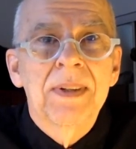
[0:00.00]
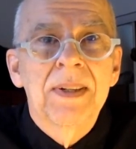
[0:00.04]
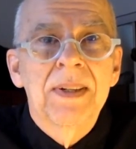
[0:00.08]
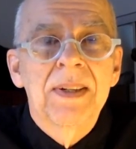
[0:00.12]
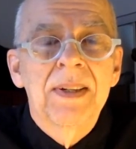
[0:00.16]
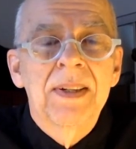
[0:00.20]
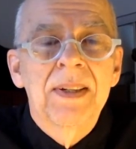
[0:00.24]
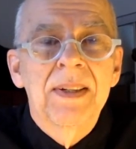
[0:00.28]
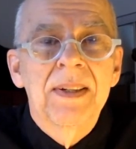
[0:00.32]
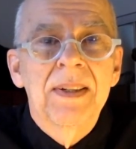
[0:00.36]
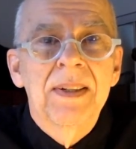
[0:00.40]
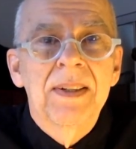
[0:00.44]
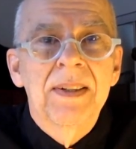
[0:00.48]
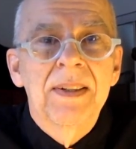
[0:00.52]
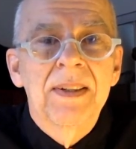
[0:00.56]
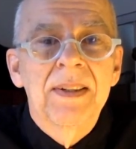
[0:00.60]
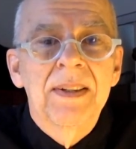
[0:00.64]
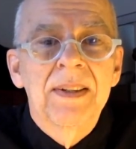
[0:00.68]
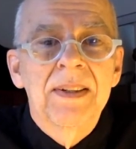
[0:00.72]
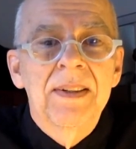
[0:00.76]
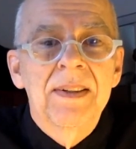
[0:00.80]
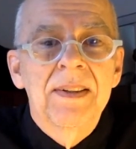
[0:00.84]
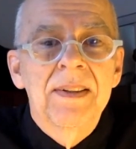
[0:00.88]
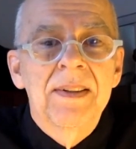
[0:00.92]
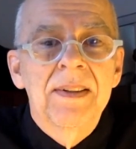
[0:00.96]

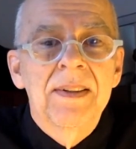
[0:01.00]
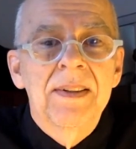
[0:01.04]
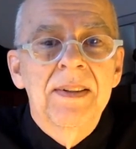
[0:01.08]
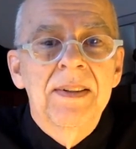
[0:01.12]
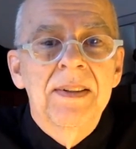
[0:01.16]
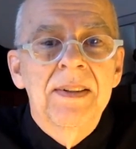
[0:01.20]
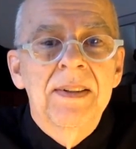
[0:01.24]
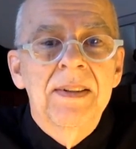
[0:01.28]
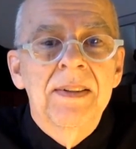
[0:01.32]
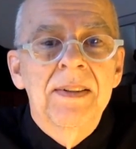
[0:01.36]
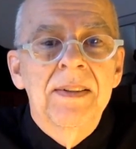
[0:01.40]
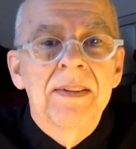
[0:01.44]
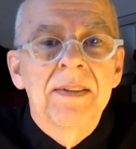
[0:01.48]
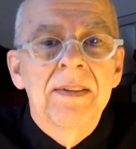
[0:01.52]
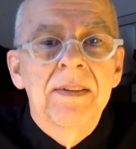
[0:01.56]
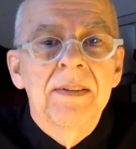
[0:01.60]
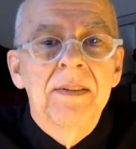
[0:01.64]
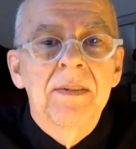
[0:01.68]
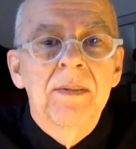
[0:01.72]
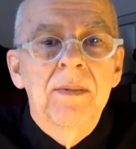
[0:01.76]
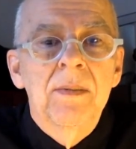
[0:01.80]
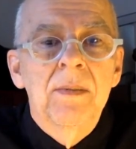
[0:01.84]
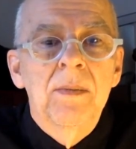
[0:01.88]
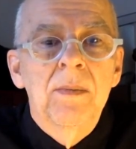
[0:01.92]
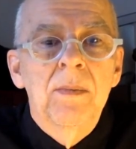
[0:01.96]

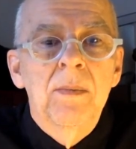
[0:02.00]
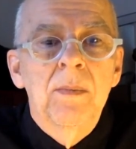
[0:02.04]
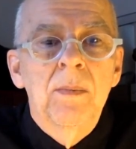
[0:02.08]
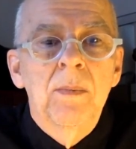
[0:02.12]
[no speech]